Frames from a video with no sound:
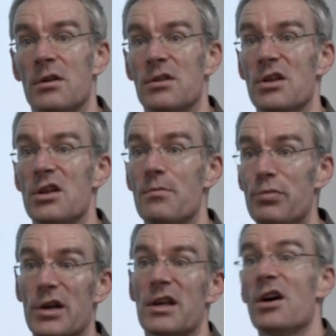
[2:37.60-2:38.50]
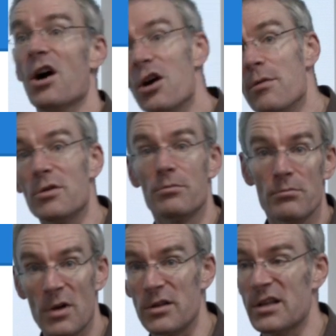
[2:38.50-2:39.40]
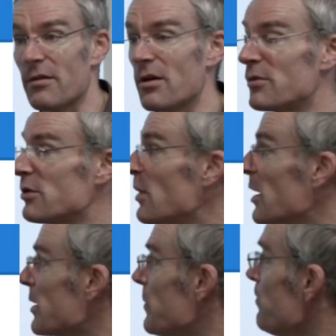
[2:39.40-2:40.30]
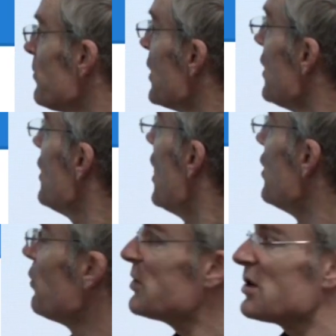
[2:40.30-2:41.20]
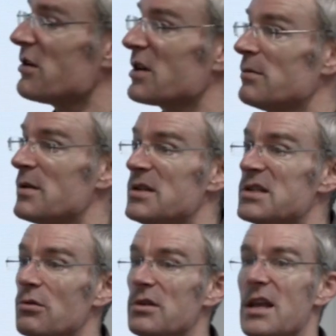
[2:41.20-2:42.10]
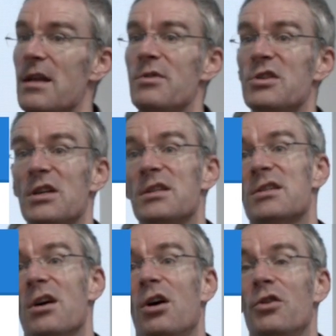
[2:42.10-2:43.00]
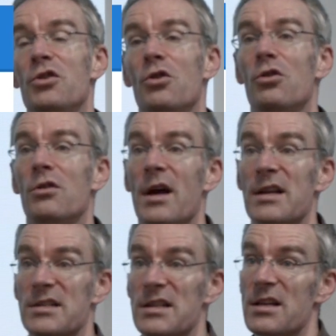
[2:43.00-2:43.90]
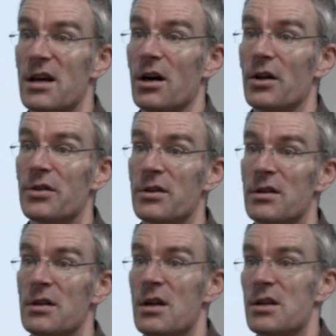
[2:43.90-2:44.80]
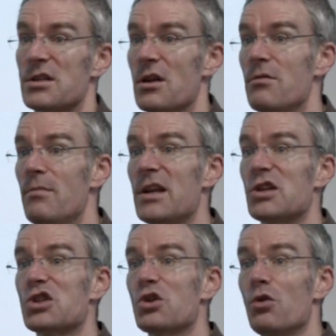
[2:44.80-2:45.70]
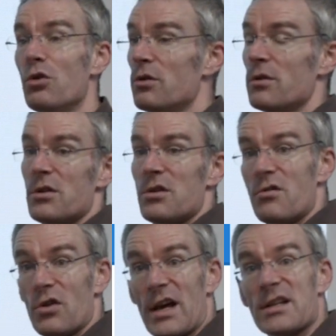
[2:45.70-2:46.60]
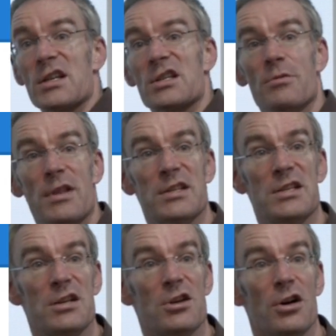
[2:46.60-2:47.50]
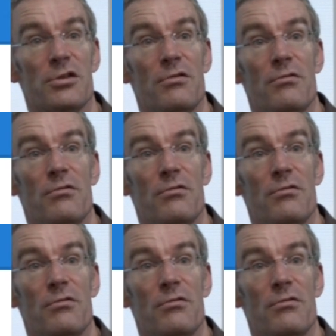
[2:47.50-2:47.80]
so you can plug it in at home and carry on with the work. And also, you're going to be installing images on your SD card, so make sure you've got access to an SD card